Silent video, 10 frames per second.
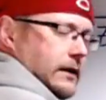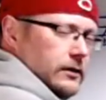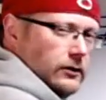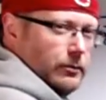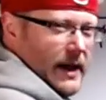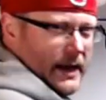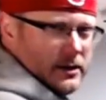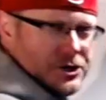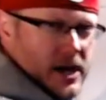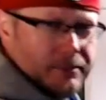this back
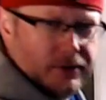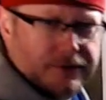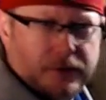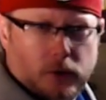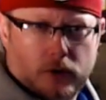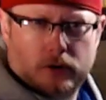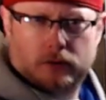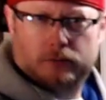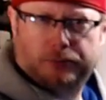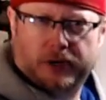in chapter 4,
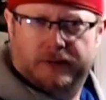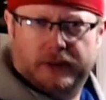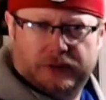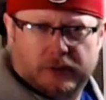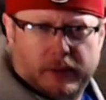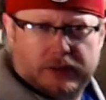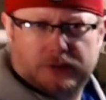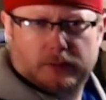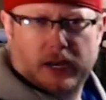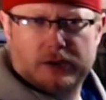previous
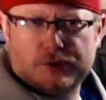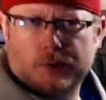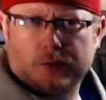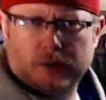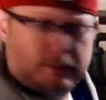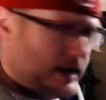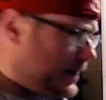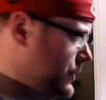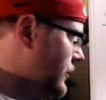semester, but I just want to remind you